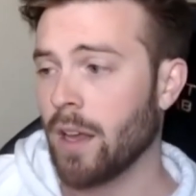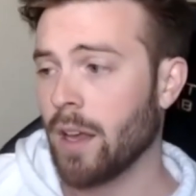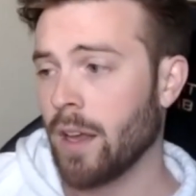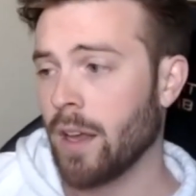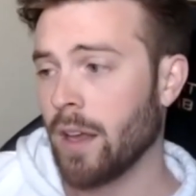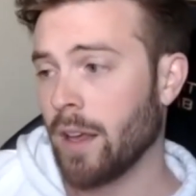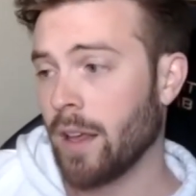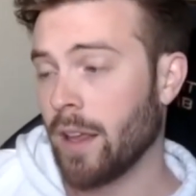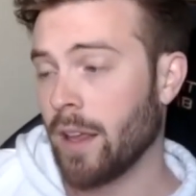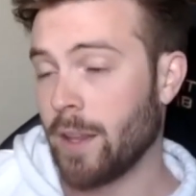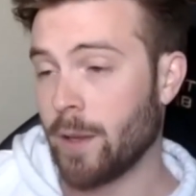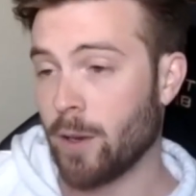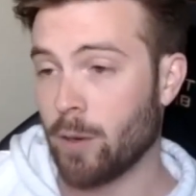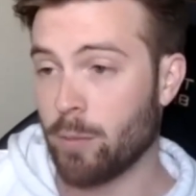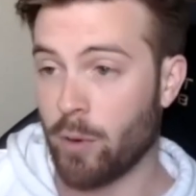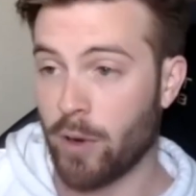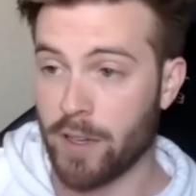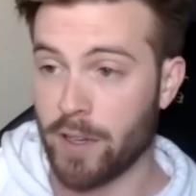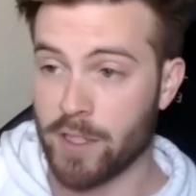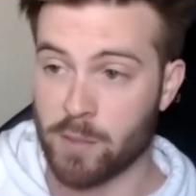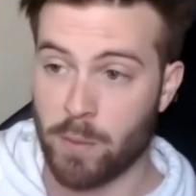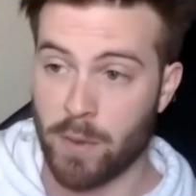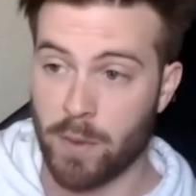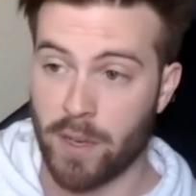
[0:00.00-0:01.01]
And they were probably
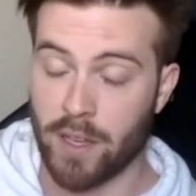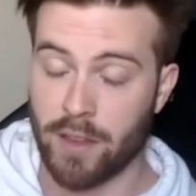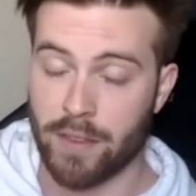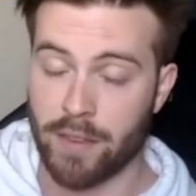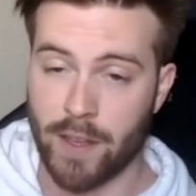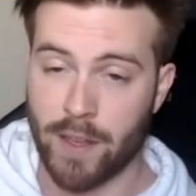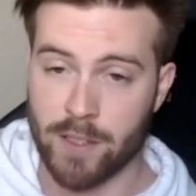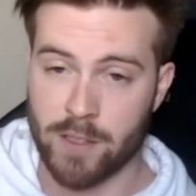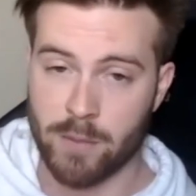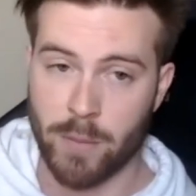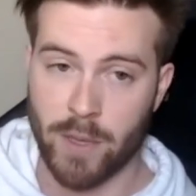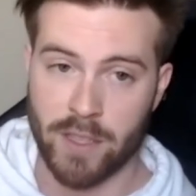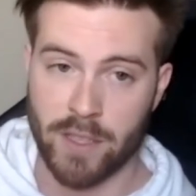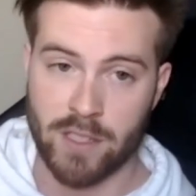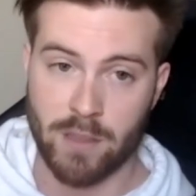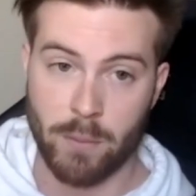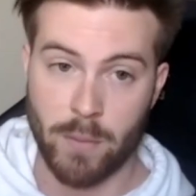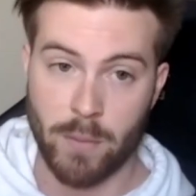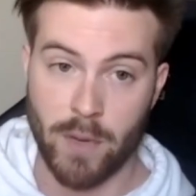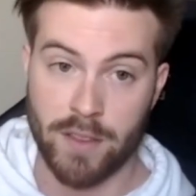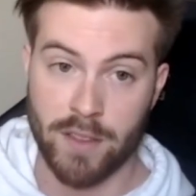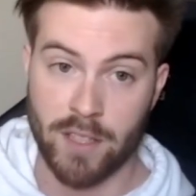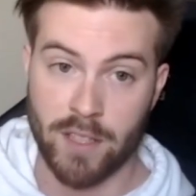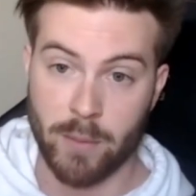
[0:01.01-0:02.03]
spending a thousand bucks a
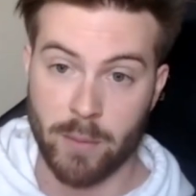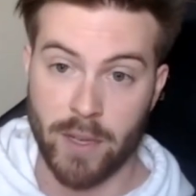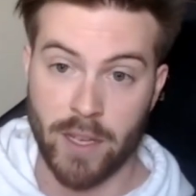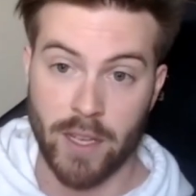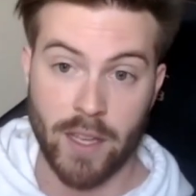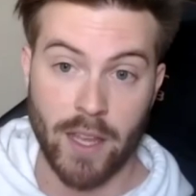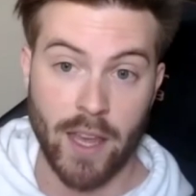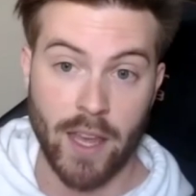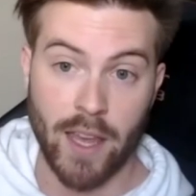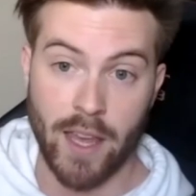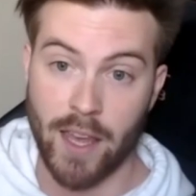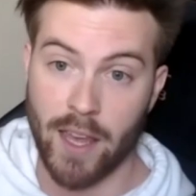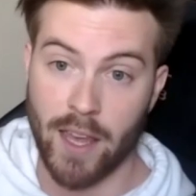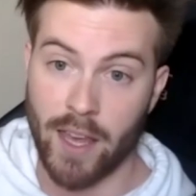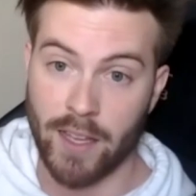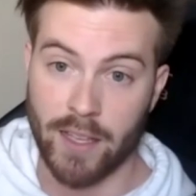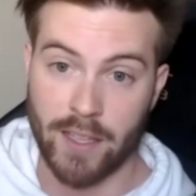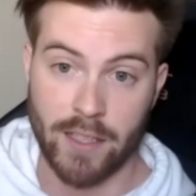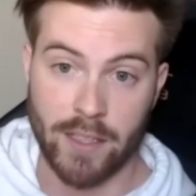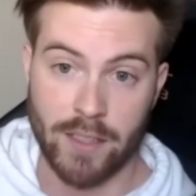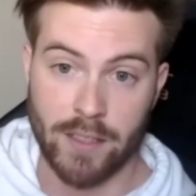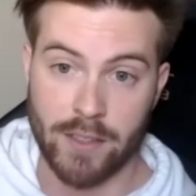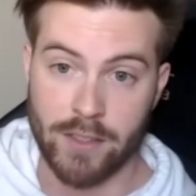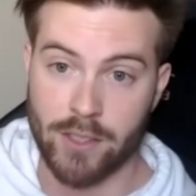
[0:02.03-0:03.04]
month. And I'm like, hey, I
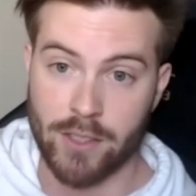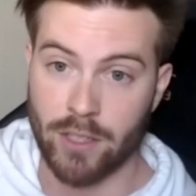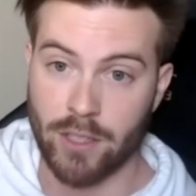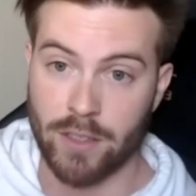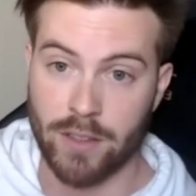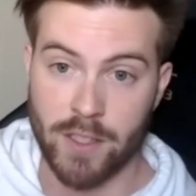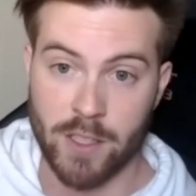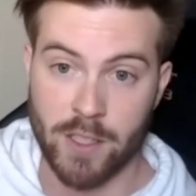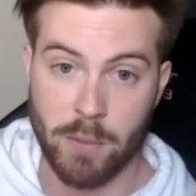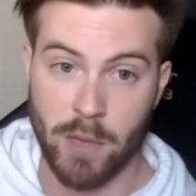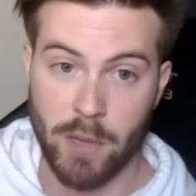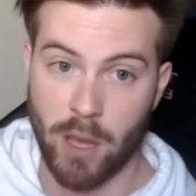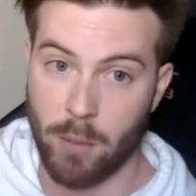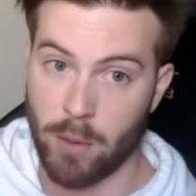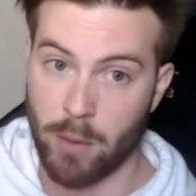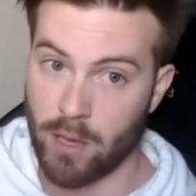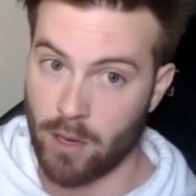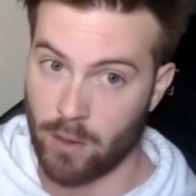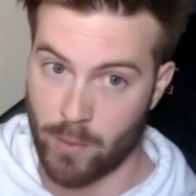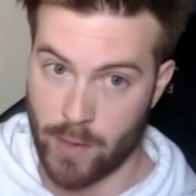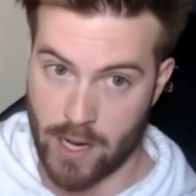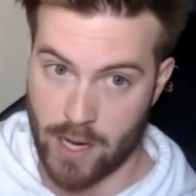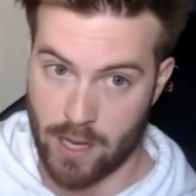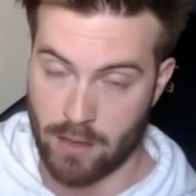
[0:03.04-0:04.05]
could turn this baby
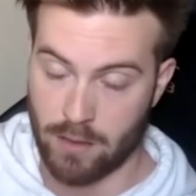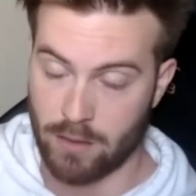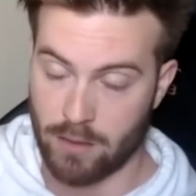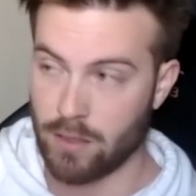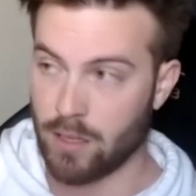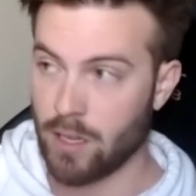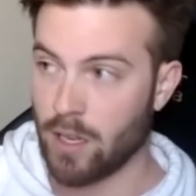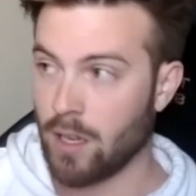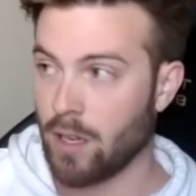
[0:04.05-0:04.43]
around.